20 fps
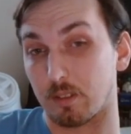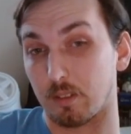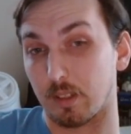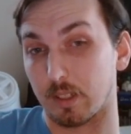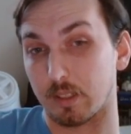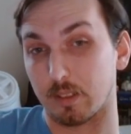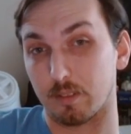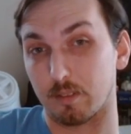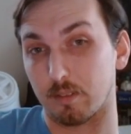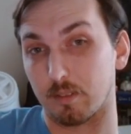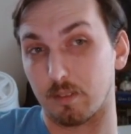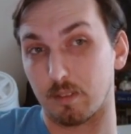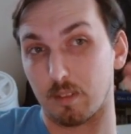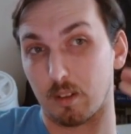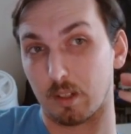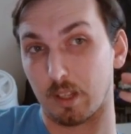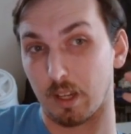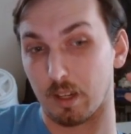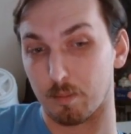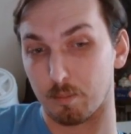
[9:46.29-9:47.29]
Like,
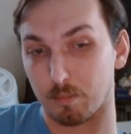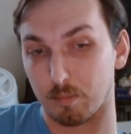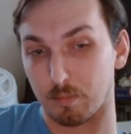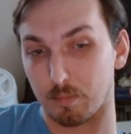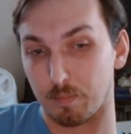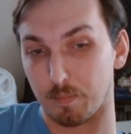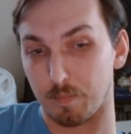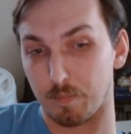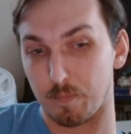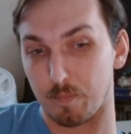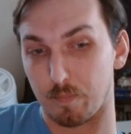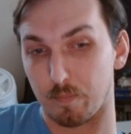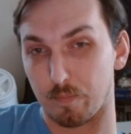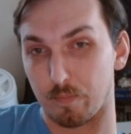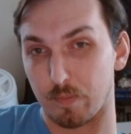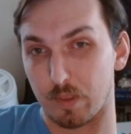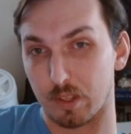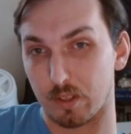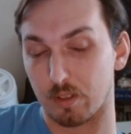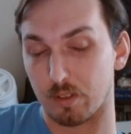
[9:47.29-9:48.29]
okay,
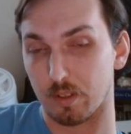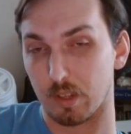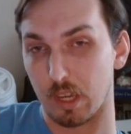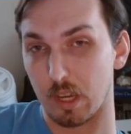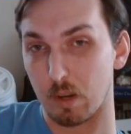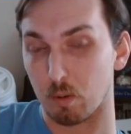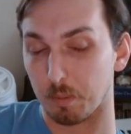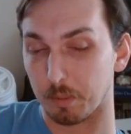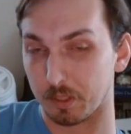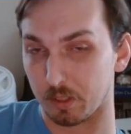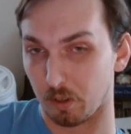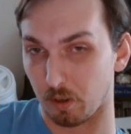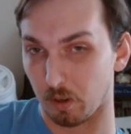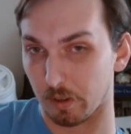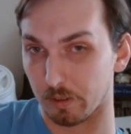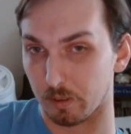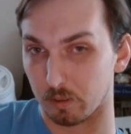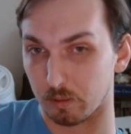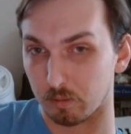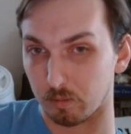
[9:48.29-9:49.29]
this is equal
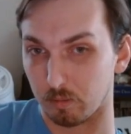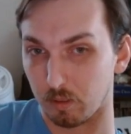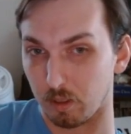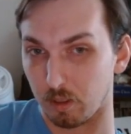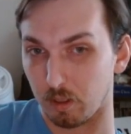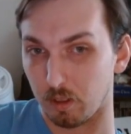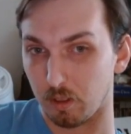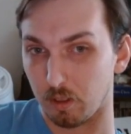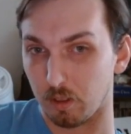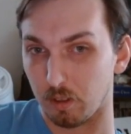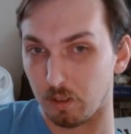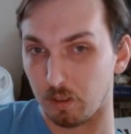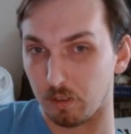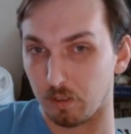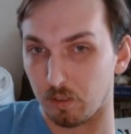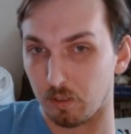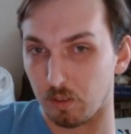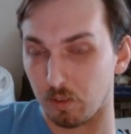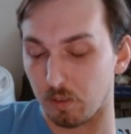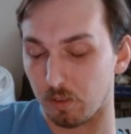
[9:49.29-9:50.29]
material.
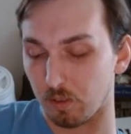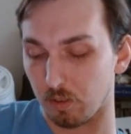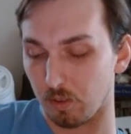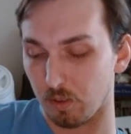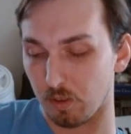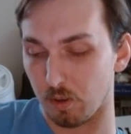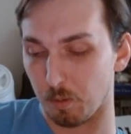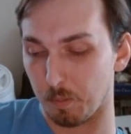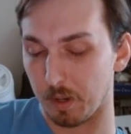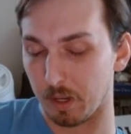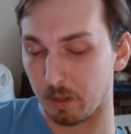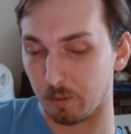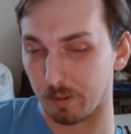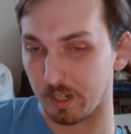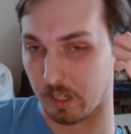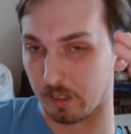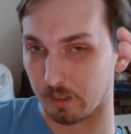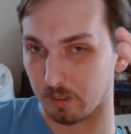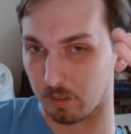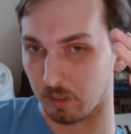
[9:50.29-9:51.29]
You're being
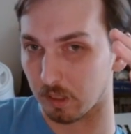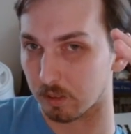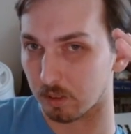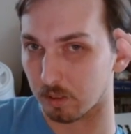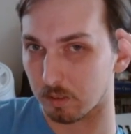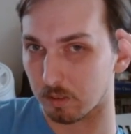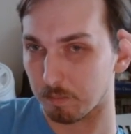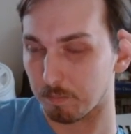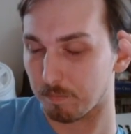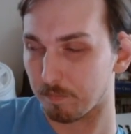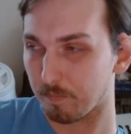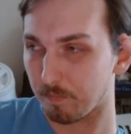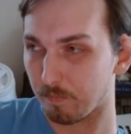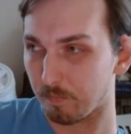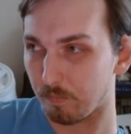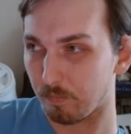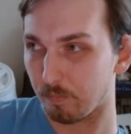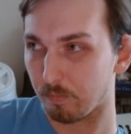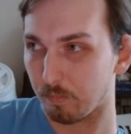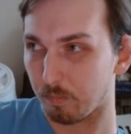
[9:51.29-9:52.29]
ridiculous.
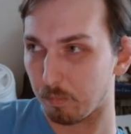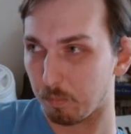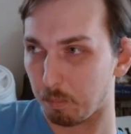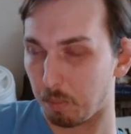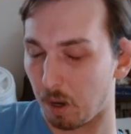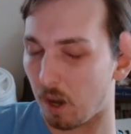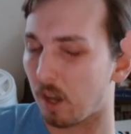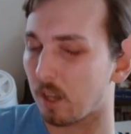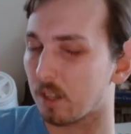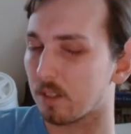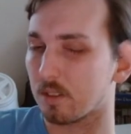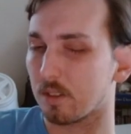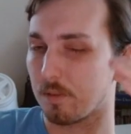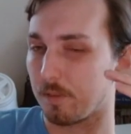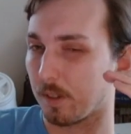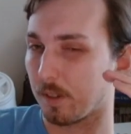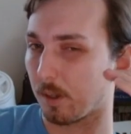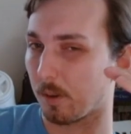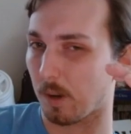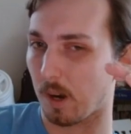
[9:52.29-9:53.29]
Pause and
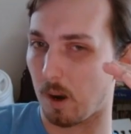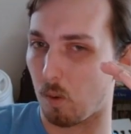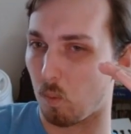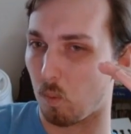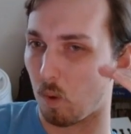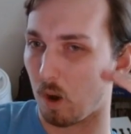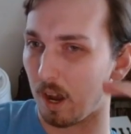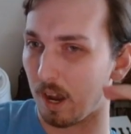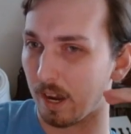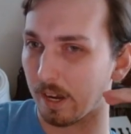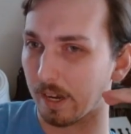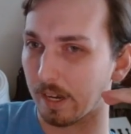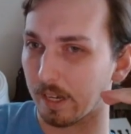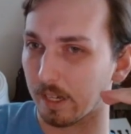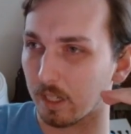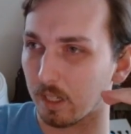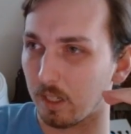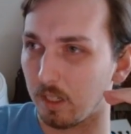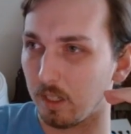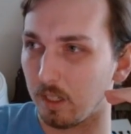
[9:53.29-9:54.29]
figure out why
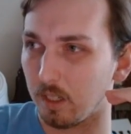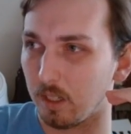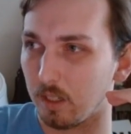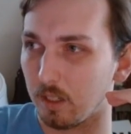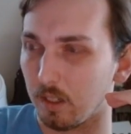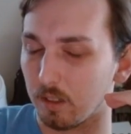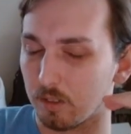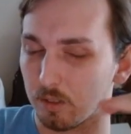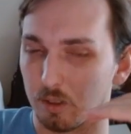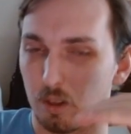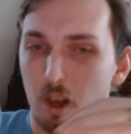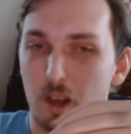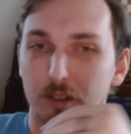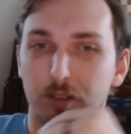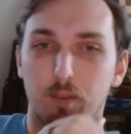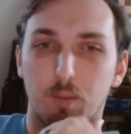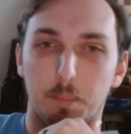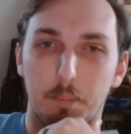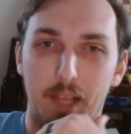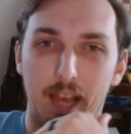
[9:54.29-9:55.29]
it's lost
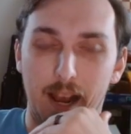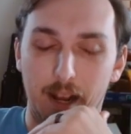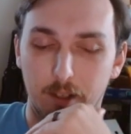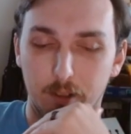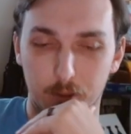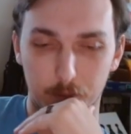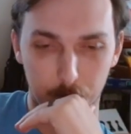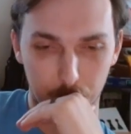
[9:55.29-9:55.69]
for black.